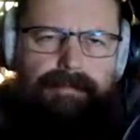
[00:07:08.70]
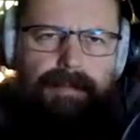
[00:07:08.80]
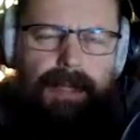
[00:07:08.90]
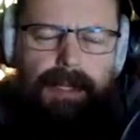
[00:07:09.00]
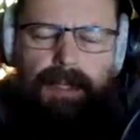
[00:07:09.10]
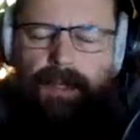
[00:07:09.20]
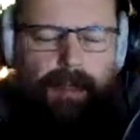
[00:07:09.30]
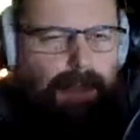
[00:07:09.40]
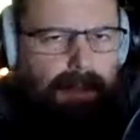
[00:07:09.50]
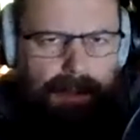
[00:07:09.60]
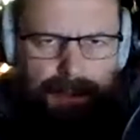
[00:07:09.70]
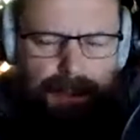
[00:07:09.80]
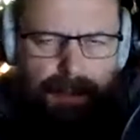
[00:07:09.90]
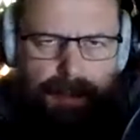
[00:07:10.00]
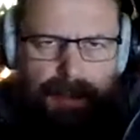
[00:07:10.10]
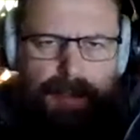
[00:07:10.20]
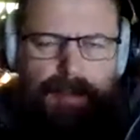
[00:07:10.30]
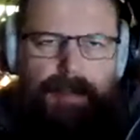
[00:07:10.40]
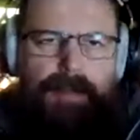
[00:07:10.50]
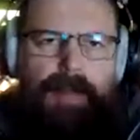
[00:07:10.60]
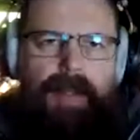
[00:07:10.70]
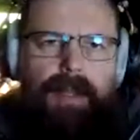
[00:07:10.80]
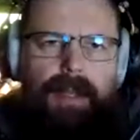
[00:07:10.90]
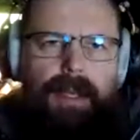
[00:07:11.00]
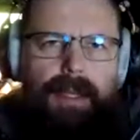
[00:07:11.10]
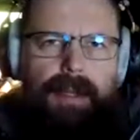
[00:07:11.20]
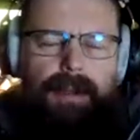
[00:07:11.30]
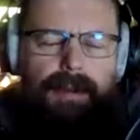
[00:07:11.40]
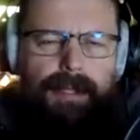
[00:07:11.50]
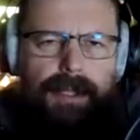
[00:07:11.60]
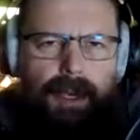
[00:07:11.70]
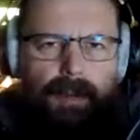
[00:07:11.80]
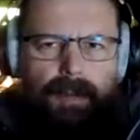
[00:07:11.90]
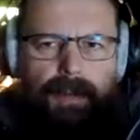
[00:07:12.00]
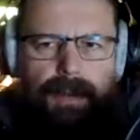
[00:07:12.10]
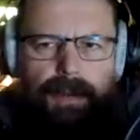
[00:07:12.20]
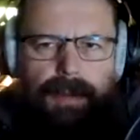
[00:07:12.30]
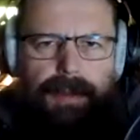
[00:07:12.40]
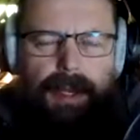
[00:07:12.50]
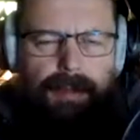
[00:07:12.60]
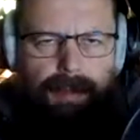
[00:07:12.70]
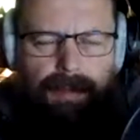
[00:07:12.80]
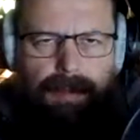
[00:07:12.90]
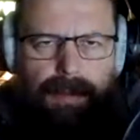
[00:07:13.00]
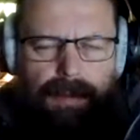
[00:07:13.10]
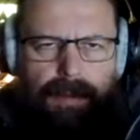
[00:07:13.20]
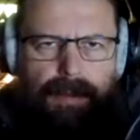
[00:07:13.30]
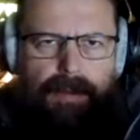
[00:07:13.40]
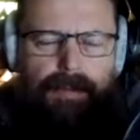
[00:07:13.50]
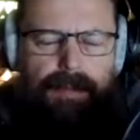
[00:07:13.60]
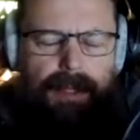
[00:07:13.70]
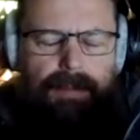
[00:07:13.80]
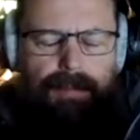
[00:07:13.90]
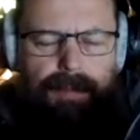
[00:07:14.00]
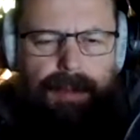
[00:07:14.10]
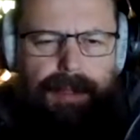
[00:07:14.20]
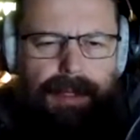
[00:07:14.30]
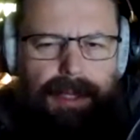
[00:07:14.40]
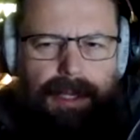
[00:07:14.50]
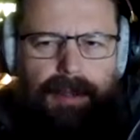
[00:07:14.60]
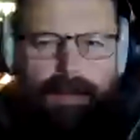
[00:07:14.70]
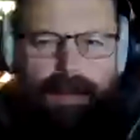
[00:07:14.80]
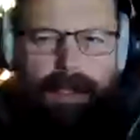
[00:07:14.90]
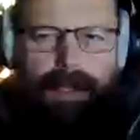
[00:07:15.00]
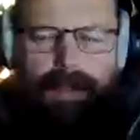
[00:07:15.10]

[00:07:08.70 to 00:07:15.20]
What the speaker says: It's all about consumerism. There is no depth, DEPTH.